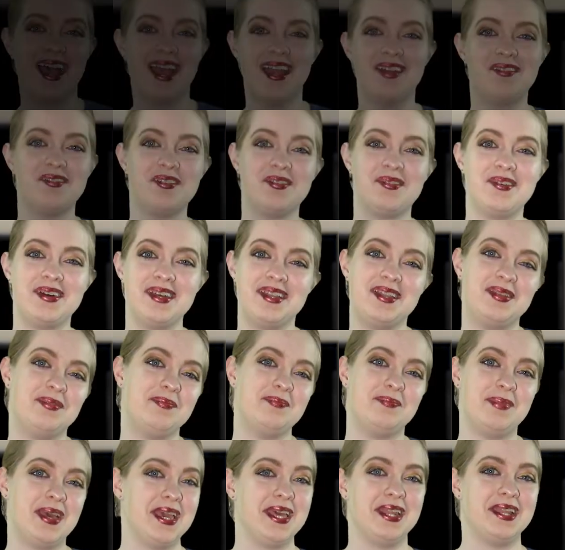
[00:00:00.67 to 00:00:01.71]
Hi everyone,
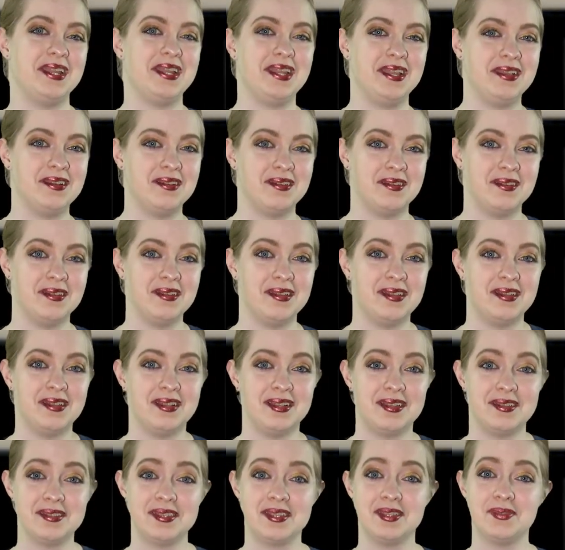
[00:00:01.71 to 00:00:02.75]
Maeden here.
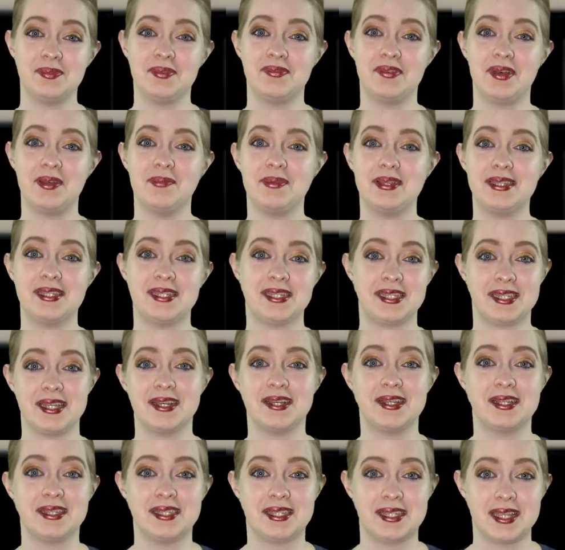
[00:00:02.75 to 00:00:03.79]
Now since we've all been
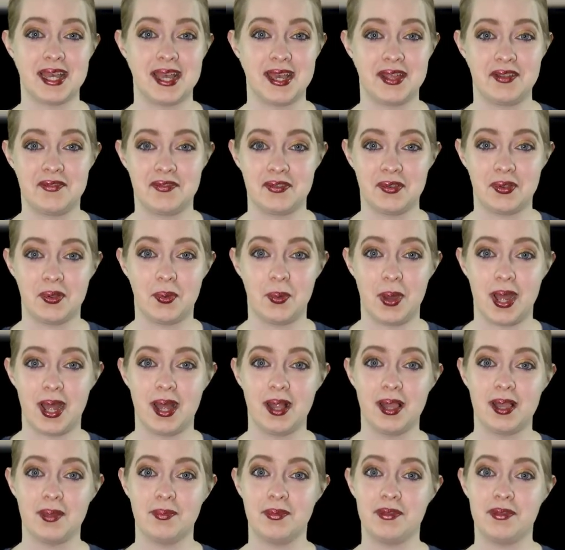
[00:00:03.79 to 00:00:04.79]
stuck inside for a while,